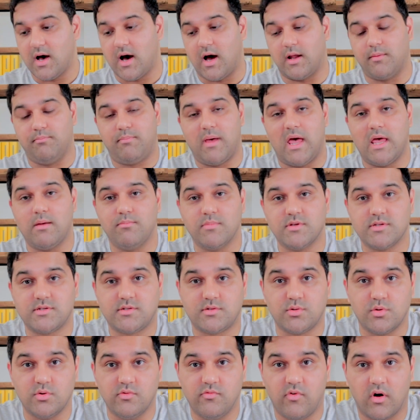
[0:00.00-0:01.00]
and payments
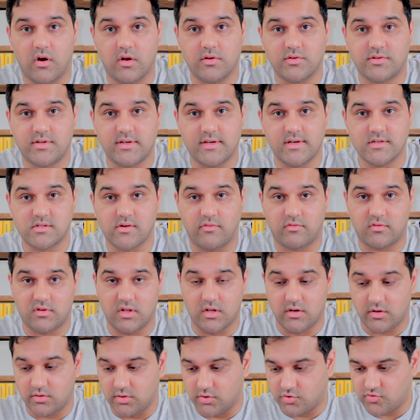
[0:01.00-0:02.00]
to volunteers of
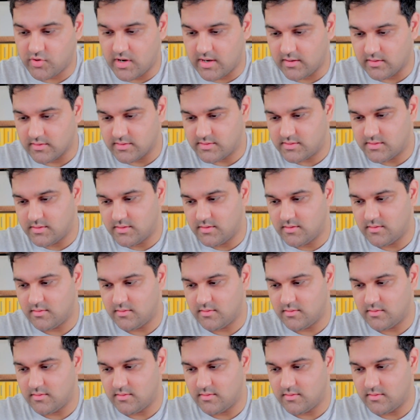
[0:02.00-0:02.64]
clinical trials.